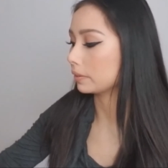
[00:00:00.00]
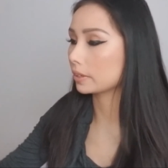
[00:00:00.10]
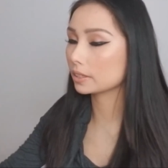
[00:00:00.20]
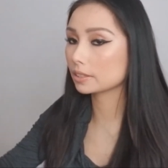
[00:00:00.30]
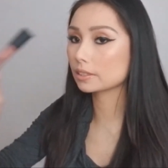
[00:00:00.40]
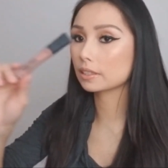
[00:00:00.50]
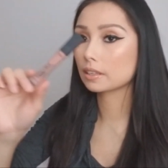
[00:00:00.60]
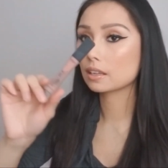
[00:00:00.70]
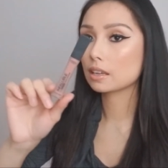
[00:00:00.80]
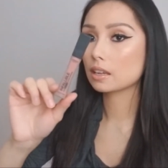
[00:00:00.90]
But this
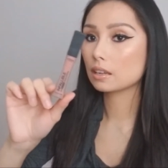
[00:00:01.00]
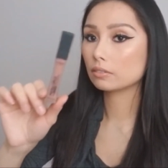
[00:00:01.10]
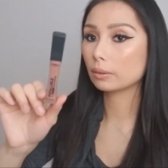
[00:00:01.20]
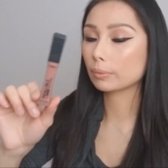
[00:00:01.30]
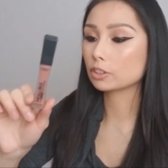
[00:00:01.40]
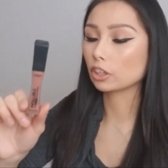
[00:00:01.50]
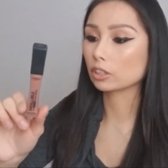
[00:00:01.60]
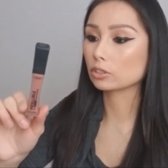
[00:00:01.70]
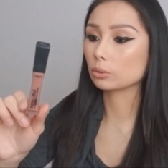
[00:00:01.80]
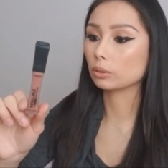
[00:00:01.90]
from the
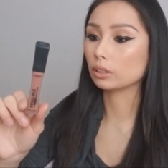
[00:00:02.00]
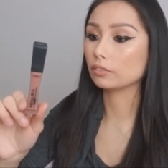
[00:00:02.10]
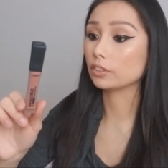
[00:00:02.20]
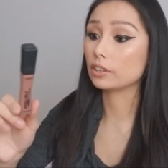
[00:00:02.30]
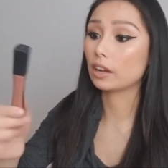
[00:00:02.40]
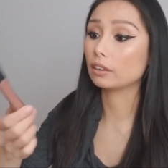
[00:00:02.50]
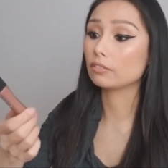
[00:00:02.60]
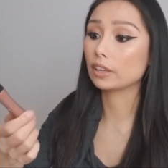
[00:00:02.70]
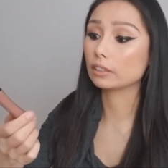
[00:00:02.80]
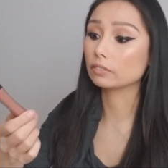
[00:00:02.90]
drugstore, if you're not a
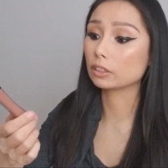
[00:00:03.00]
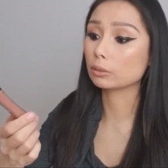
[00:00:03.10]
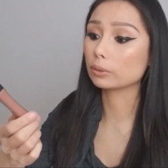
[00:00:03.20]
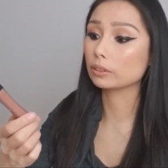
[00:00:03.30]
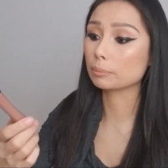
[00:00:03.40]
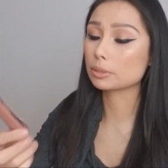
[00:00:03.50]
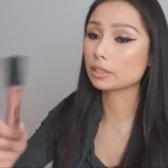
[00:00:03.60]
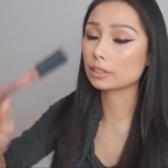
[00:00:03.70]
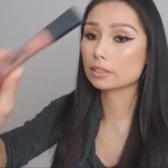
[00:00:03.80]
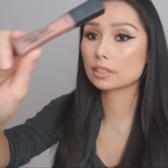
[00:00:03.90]
fan of liquid
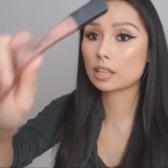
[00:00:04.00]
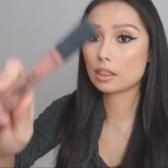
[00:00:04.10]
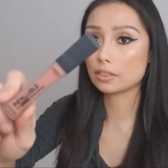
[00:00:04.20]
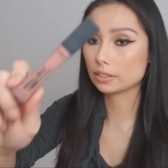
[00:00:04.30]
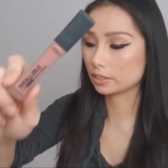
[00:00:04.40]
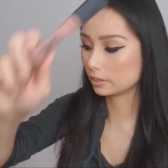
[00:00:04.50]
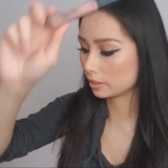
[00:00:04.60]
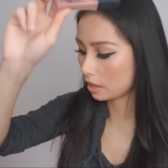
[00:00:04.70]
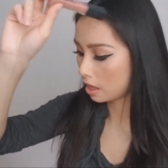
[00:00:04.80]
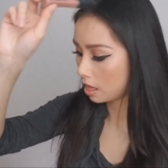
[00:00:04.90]
lipsticks, this is